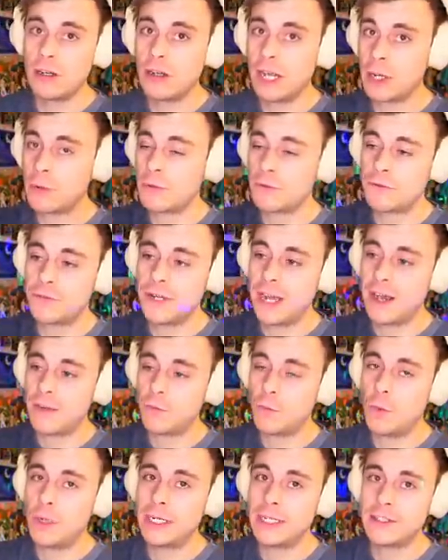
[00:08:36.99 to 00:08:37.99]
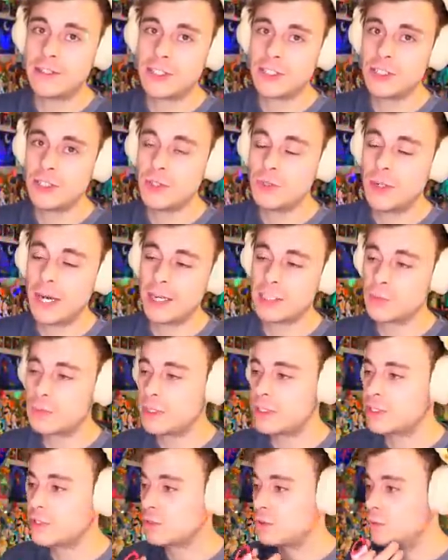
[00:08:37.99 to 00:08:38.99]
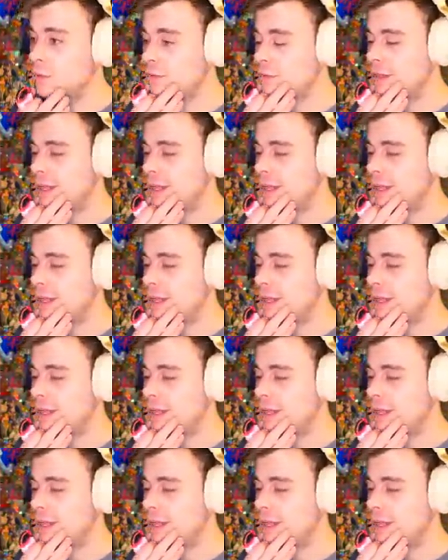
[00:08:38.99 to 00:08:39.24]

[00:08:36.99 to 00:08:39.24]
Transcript: like with FNAF 1 and 2, as we saw with